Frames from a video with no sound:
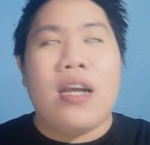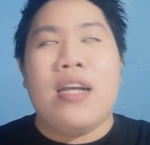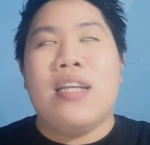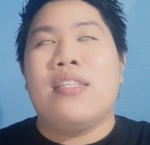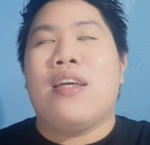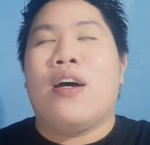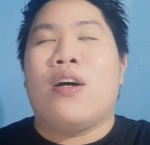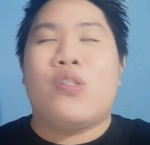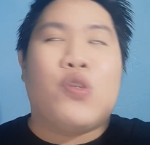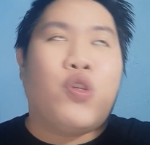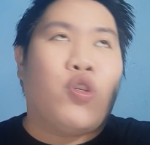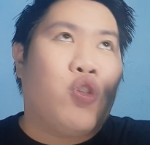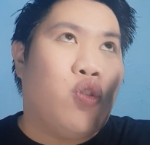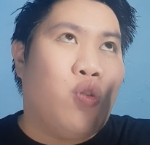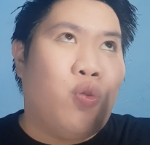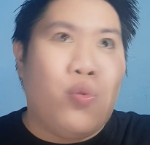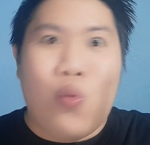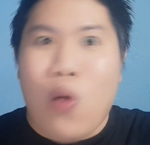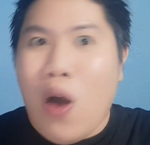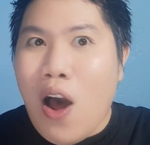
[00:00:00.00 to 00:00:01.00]
is a
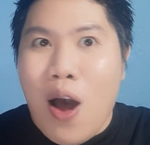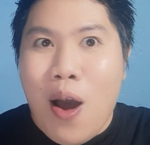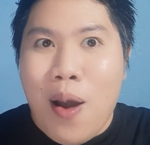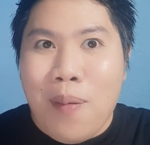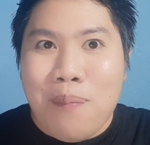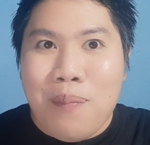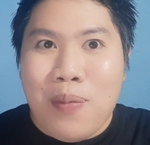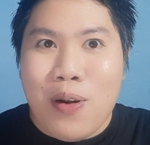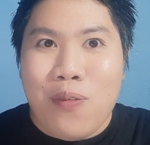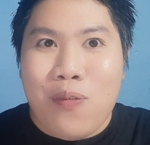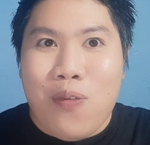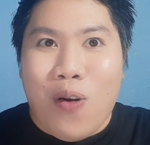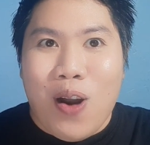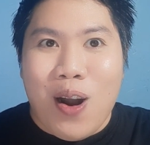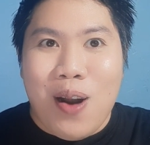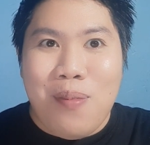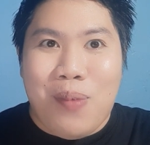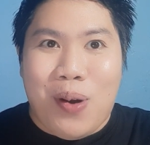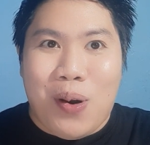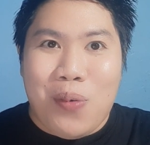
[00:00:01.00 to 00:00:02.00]
strong
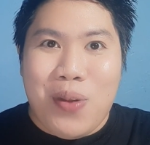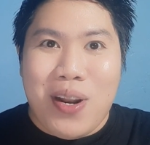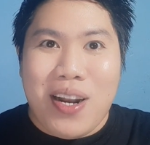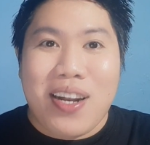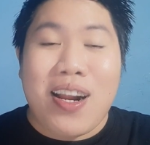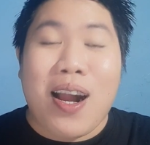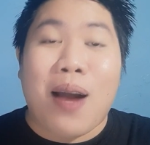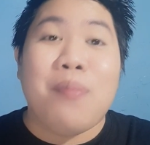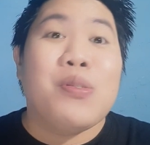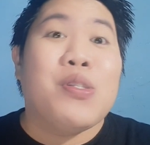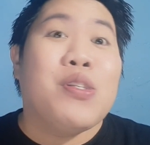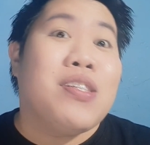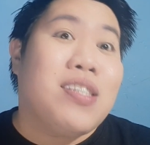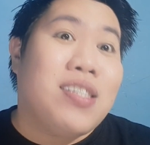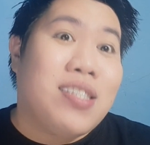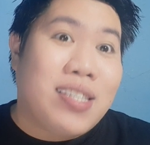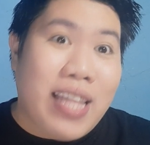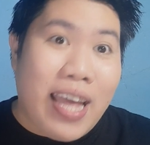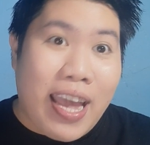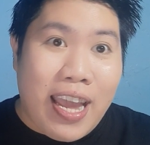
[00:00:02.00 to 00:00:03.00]
performer when it comes to
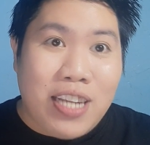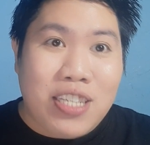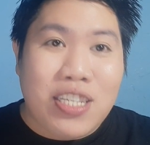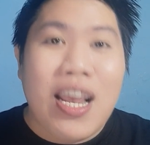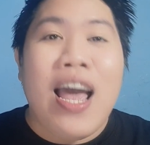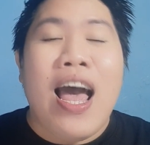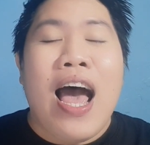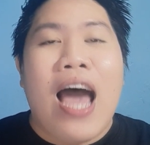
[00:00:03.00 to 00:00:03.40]
stage,